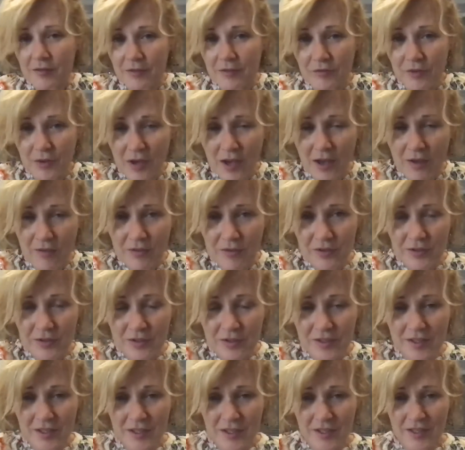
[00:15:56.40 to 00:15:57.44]
if you haven't,
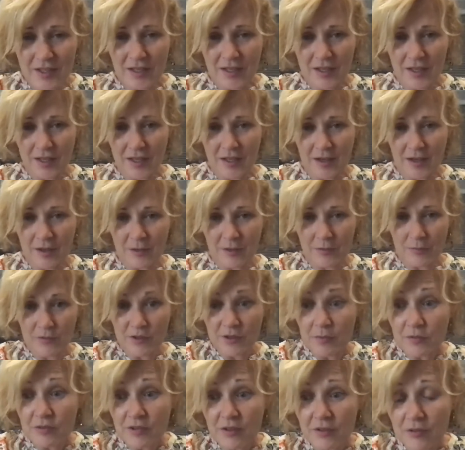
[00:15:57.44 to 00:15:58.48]

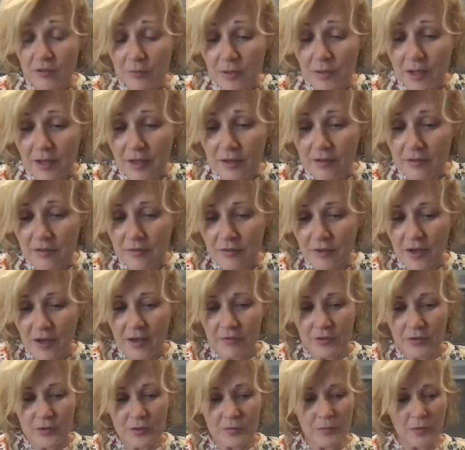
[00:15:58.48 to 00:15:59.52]
rhythm section players, if you
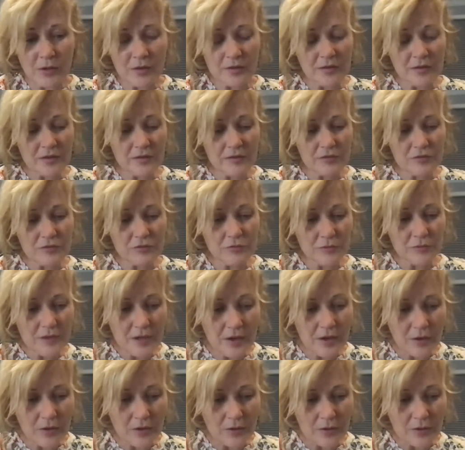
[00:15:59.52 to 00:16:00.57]
haven't heard Monty's
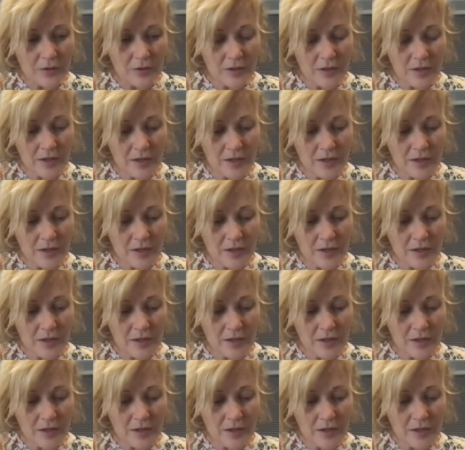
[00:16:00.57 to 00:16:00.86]
trio,